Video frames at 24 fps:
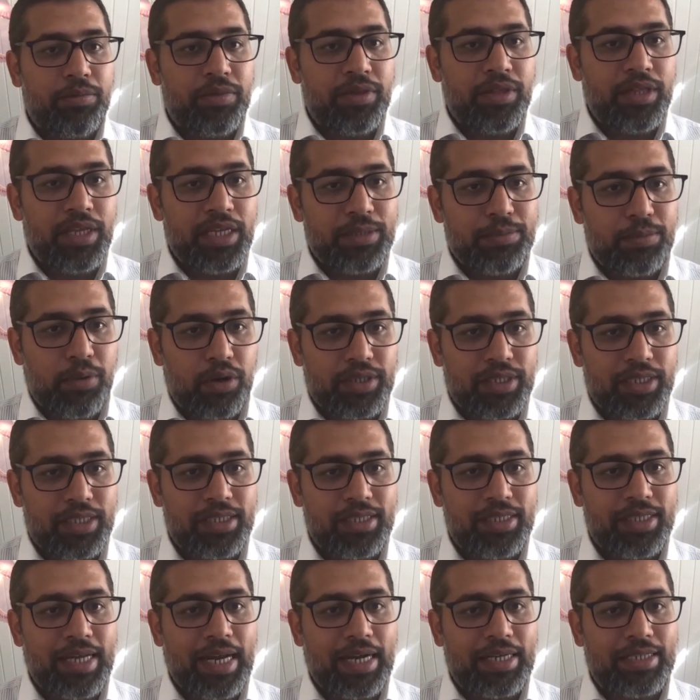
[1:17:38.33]
this
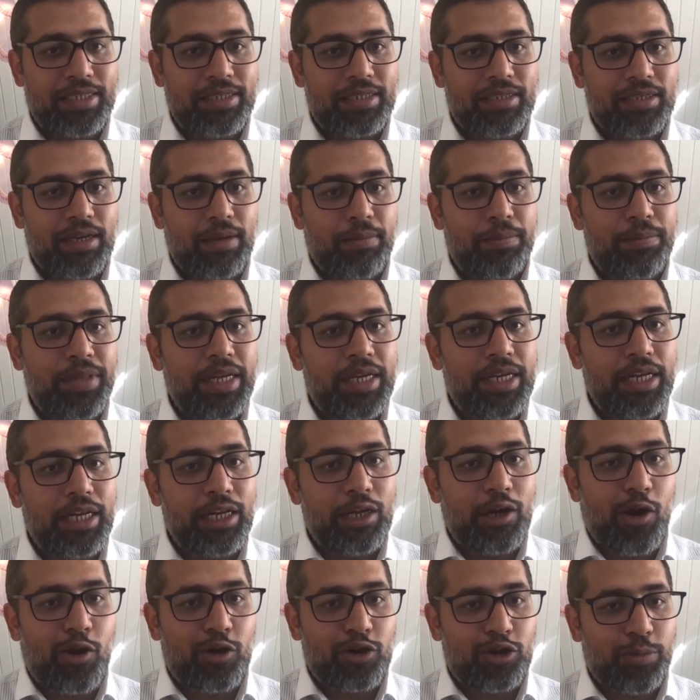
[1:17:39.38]
process gets completely
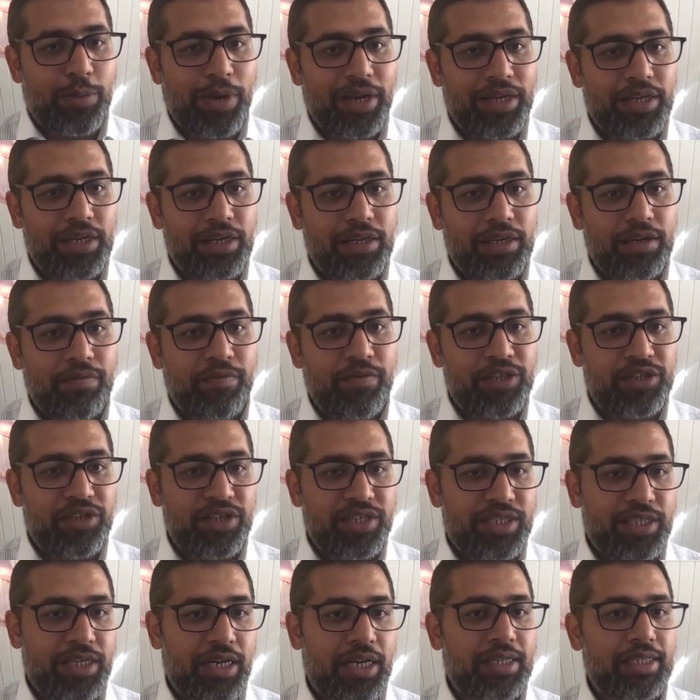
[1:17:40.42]
automated, which
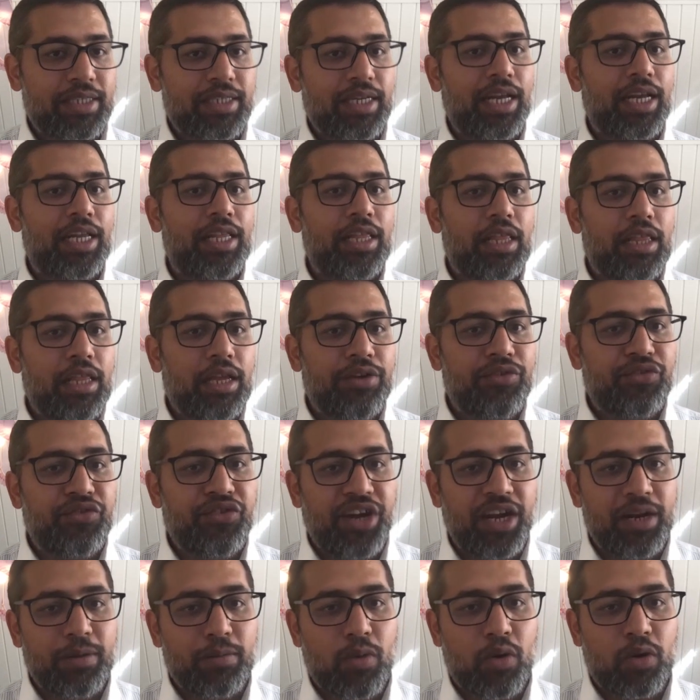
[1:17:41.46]
results in the
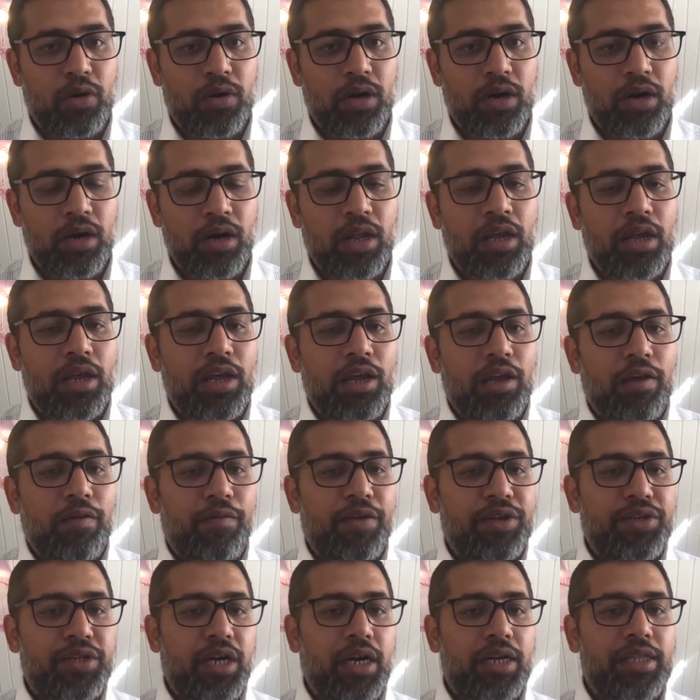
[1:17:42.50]
trained model,
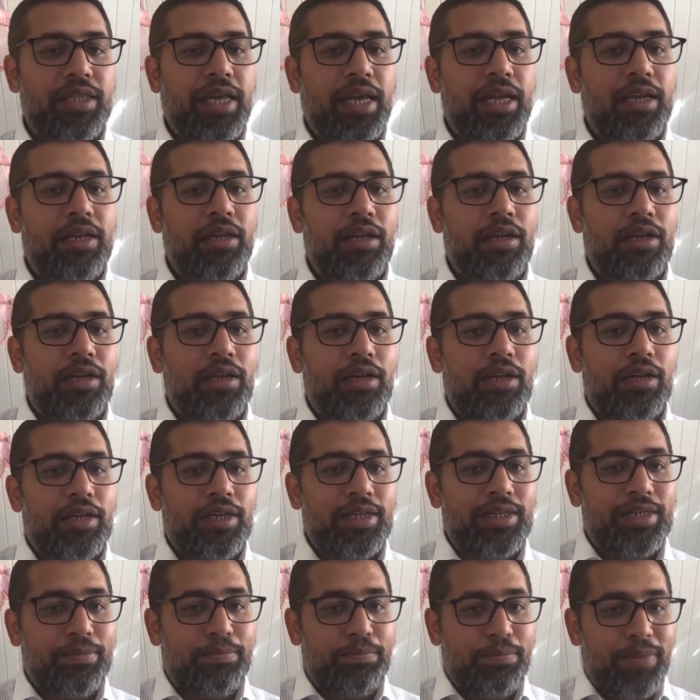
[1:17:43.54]
which are then
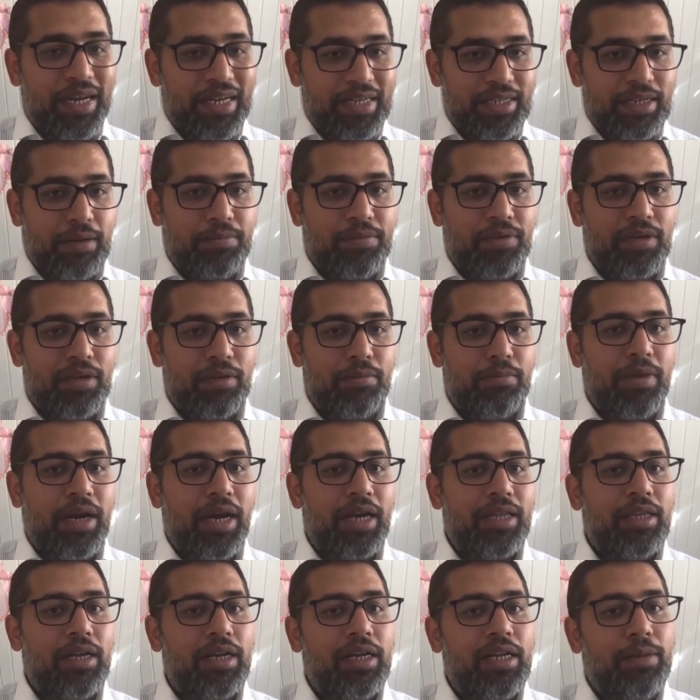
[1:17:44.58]
picked up by
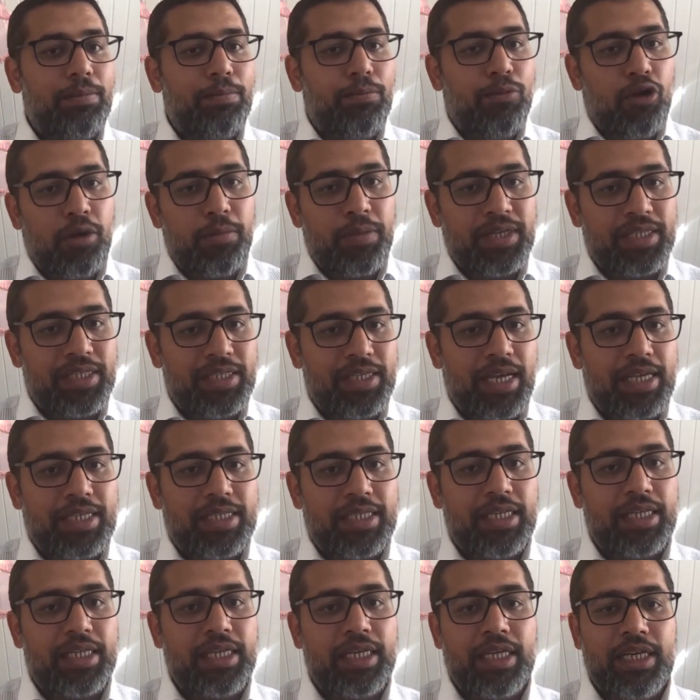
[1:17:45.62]
the deployment
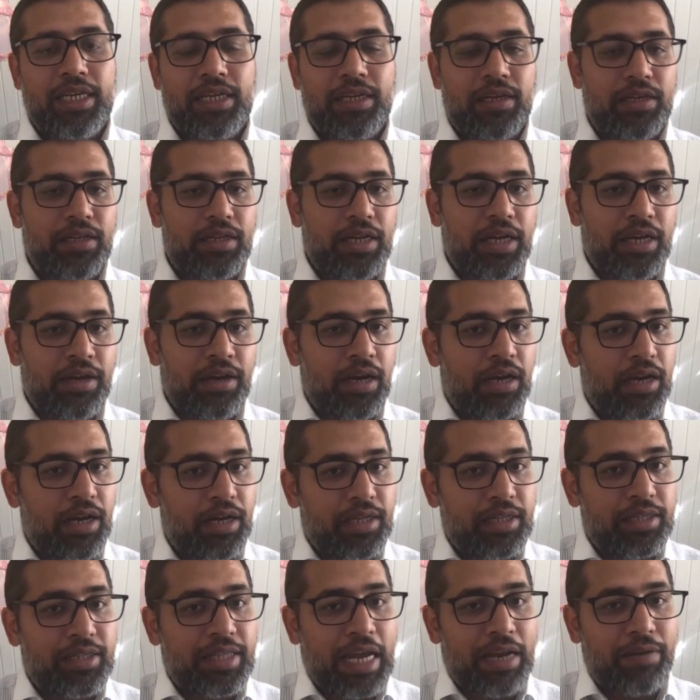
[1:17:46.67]
CI/CD
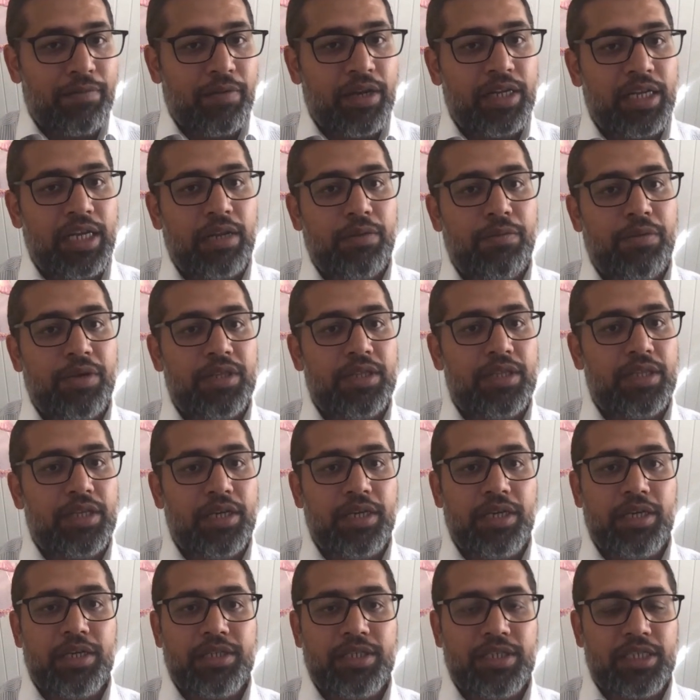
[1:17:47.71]
that will deal with
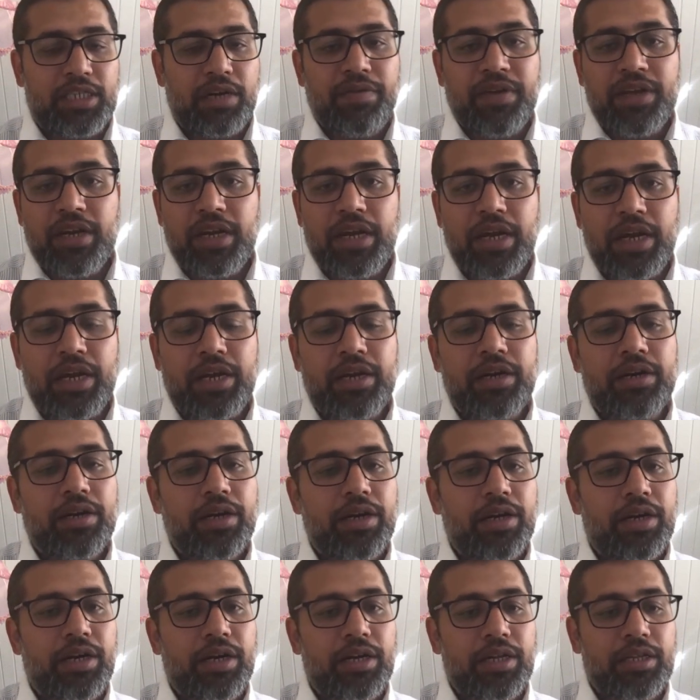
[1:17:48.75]
the serving layer,
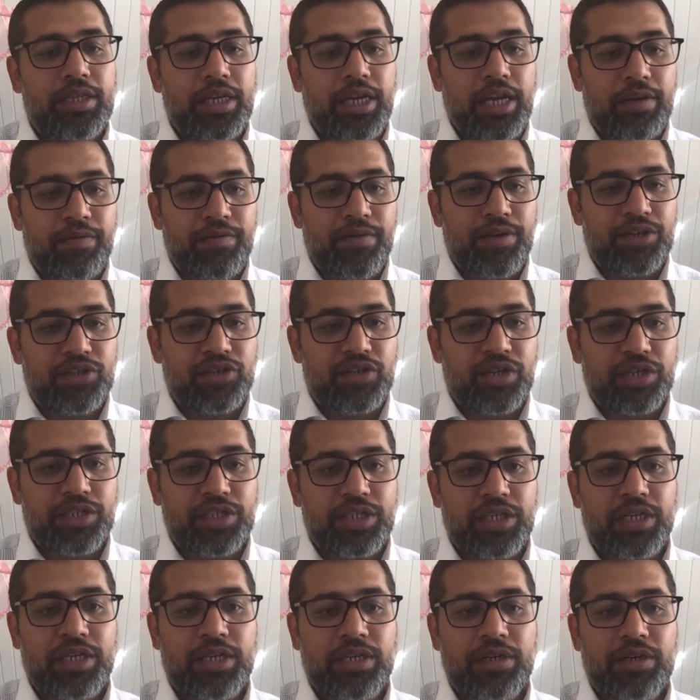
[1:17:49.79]
the
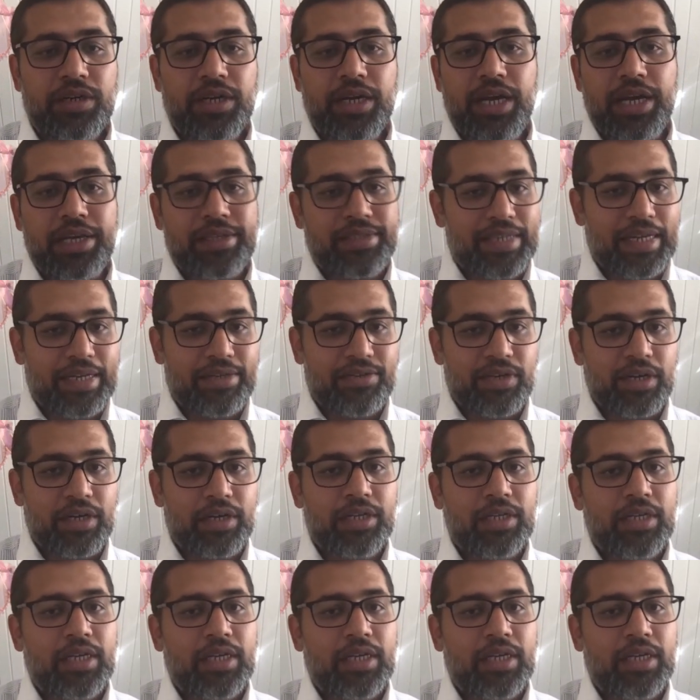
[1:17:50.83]
infrastructure, etc.,